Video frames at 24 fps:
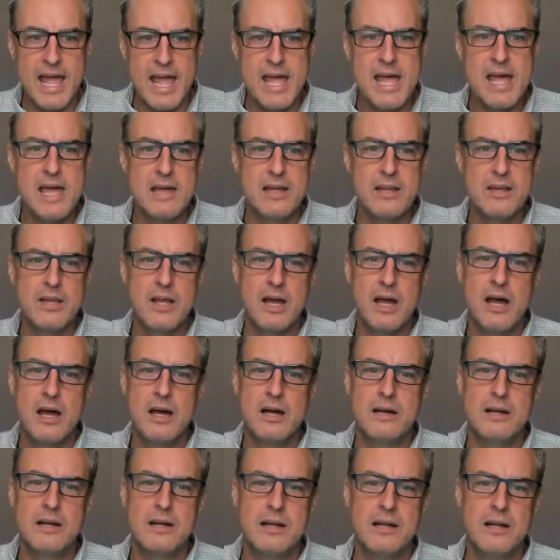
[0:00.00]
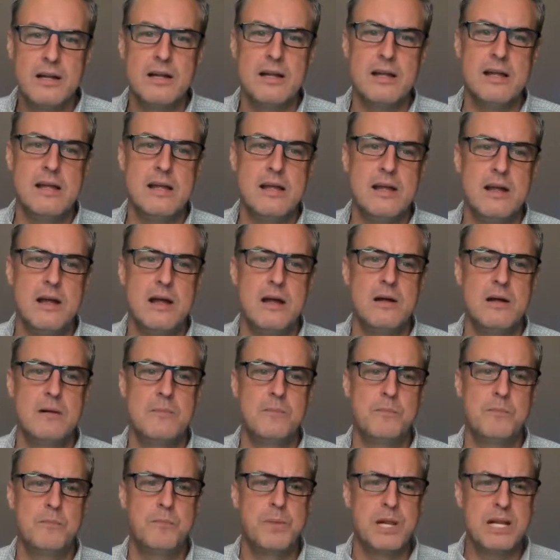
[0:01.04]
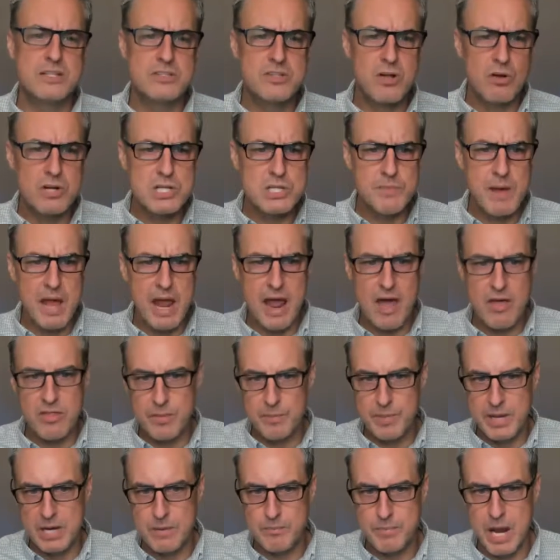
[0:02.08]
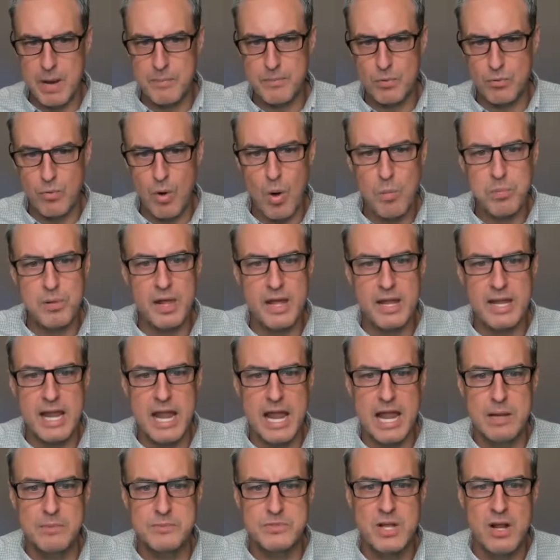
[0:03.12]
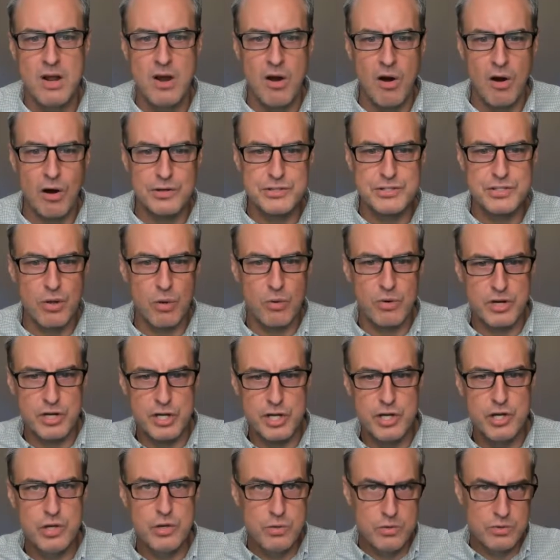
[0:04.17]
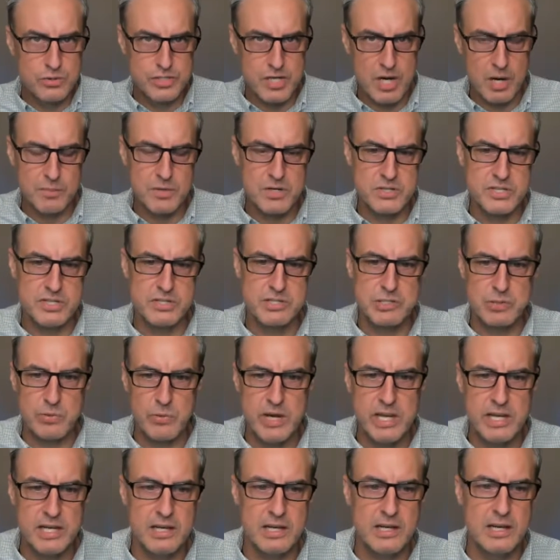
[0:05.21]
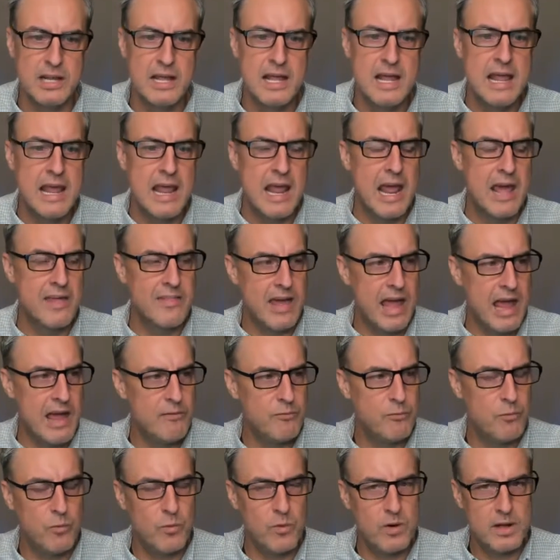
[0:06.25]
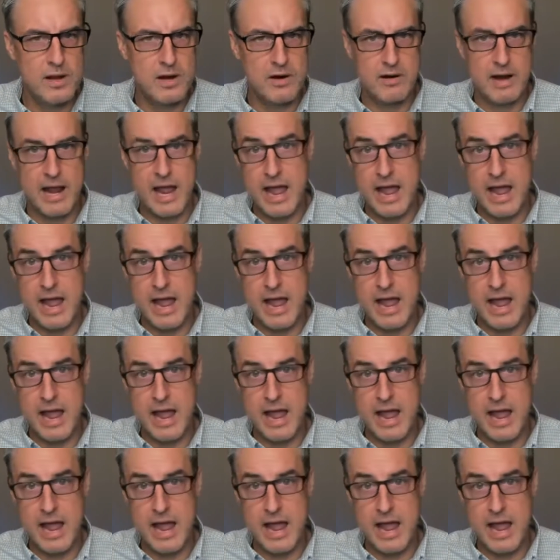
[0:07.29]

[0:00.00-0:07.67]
And uh, um, but it talks about how the pen and paper role playing games are sold in huge numbers in Sweden, and they have or